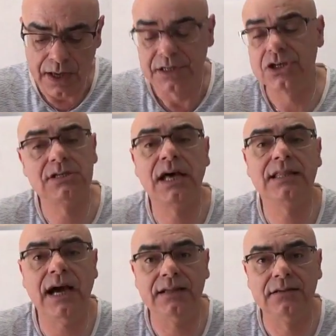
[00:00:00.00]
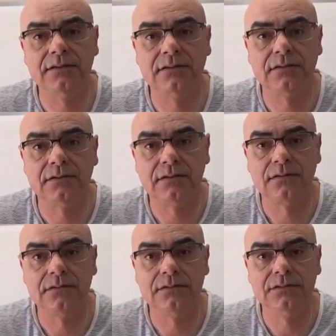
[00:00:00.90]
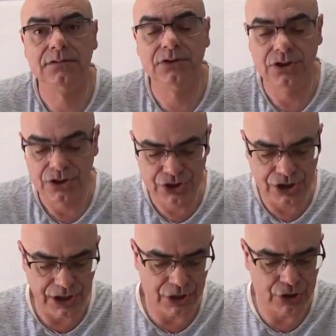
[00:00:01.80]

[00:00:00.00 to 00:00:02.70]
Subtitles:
She's like that. She